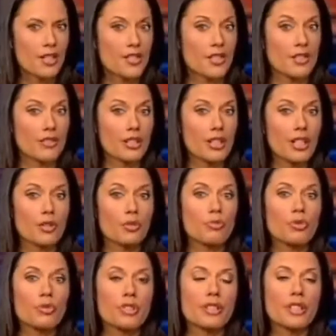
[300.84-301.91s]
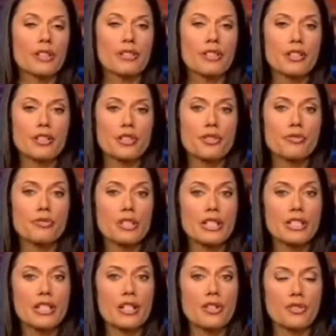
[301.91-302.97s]
Sarah Clark reporting there, and additional
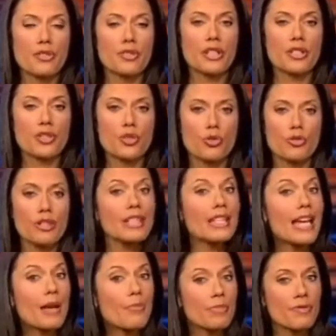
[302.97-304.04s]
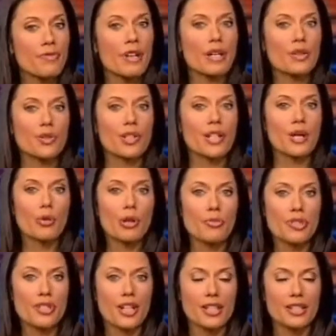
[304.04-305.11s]
details on that story can be found on our
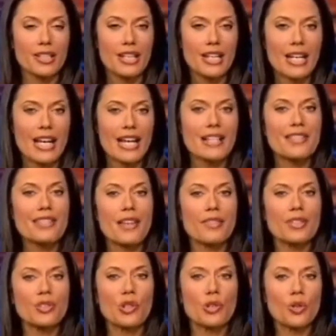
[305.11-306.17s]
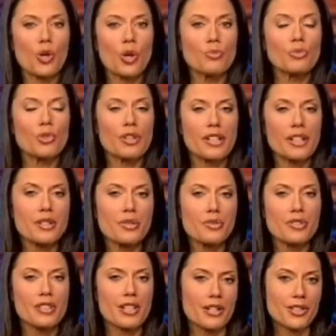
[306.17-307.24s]
website at
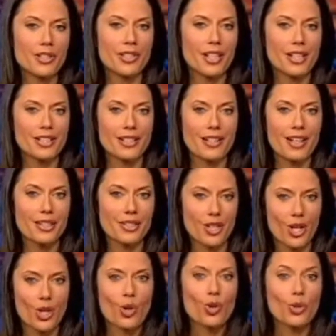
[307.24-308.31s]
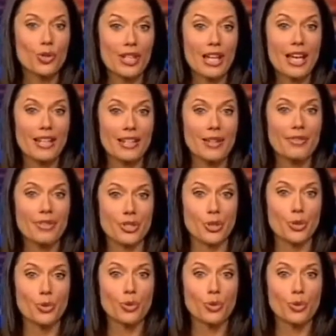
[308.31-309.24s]
7.com.au/todaytonight, or you can give us a